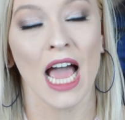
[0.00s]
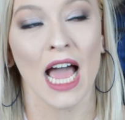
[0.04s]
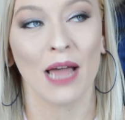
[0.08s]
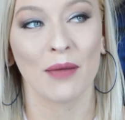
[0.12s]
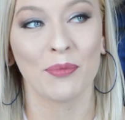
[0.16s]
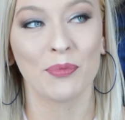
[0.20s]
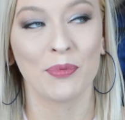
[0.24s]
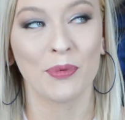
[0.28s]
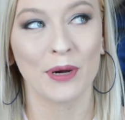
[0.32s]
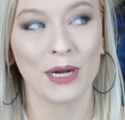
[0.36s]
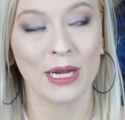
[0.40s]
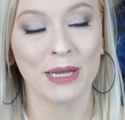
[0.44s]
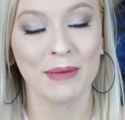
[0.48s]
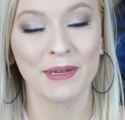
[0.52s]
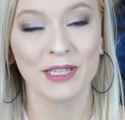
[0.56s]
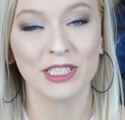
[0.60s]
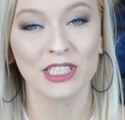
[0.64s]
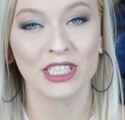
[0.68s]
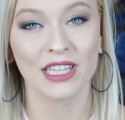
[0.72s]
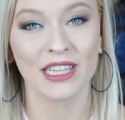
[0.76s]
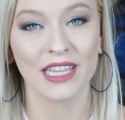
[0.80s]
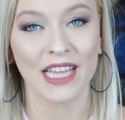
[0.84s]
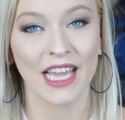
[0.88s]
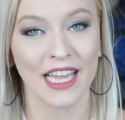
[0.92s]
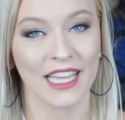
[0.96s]
I pretty
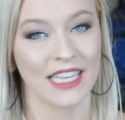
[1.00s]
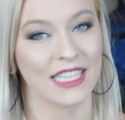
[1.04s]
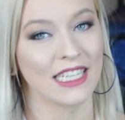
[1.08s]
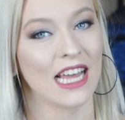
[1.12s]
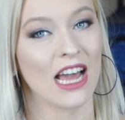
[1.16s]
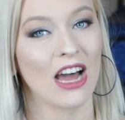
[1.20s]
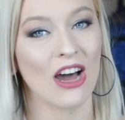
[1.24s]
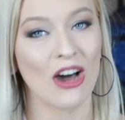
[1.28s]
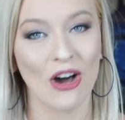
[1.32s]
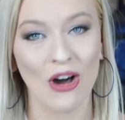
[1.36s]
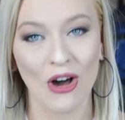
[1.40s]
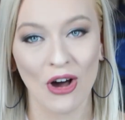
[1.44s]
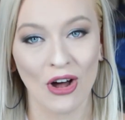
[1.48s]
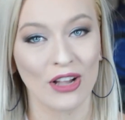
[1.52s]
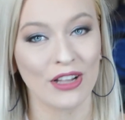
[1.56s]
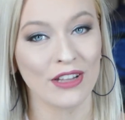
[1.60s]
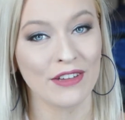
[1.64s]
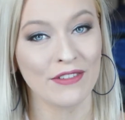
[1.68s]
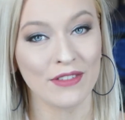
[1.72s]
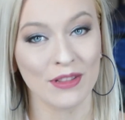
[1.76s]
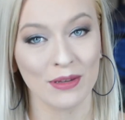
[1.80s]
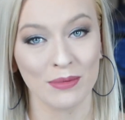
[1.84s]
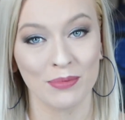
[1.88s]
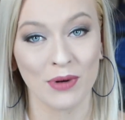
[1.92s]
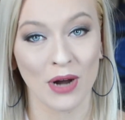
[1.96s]
much liked all
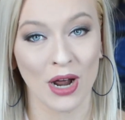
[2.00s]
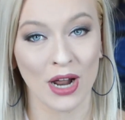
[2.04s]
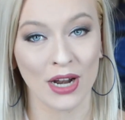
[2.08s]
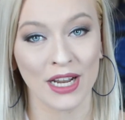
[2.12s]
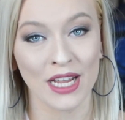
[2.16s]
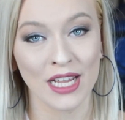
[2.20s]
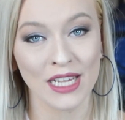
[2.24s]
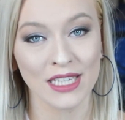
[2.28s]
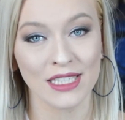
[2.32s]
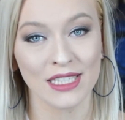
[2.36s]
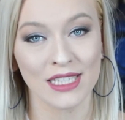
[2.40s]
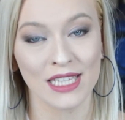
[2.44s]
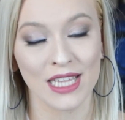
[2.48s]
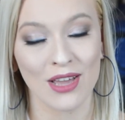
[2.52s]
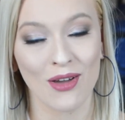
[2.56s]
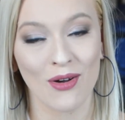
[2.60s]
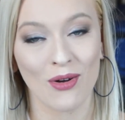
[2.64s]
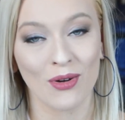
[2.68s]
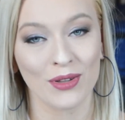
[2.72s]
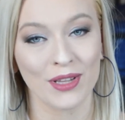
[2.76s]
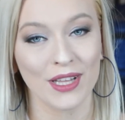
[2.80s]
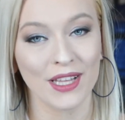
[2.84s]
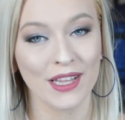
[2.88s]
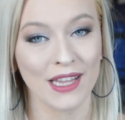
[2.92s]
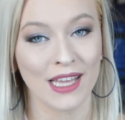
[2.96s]
of the products. The
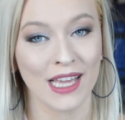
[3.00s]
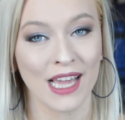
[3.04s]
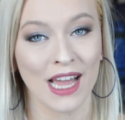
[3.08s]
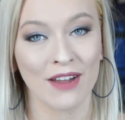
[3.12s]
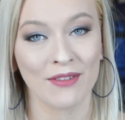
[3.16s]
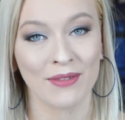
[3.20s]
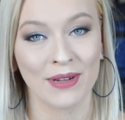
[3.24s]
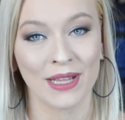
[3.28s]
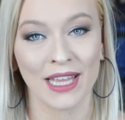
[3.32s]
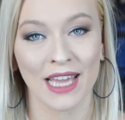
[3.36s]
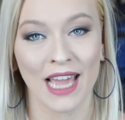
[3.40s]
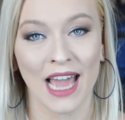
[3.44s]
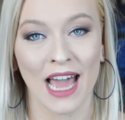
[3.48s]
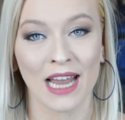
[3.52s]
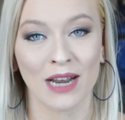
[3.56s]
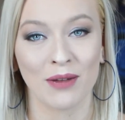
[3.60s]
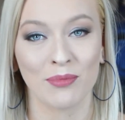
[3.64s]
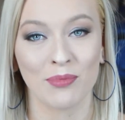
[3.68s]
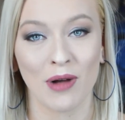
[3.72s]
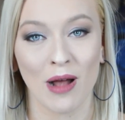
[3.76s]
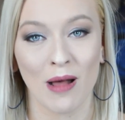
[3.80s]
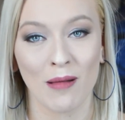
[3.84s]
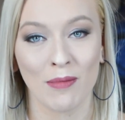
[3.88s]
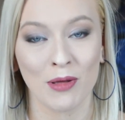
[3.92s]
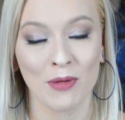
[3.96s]
only thing I really had
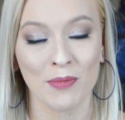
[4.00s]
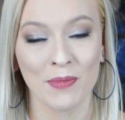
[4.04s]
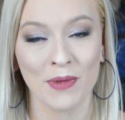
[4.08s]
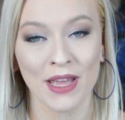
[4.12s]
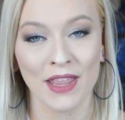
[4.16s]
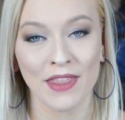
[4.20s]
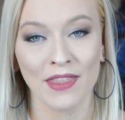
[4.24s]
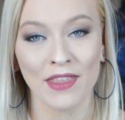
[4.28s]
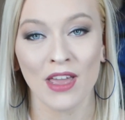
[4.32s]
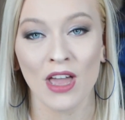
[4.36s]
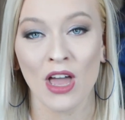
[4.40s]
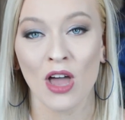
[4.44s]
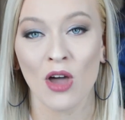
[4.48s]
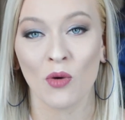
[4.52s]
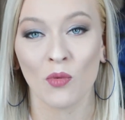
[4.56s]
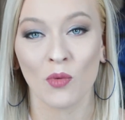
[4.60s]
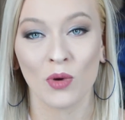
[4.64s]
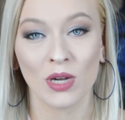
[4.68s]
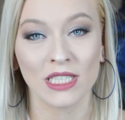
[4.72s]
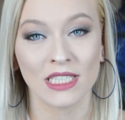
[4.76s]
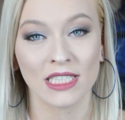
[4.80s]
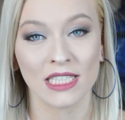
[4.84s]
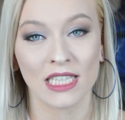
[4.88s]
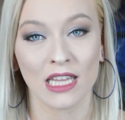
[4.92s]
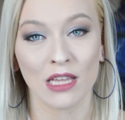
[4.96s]
a problem with
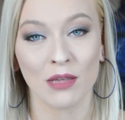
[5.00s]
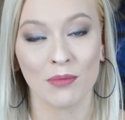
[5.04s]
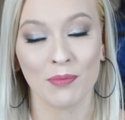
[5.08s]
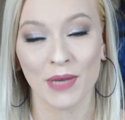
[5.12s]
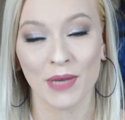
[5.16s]
was the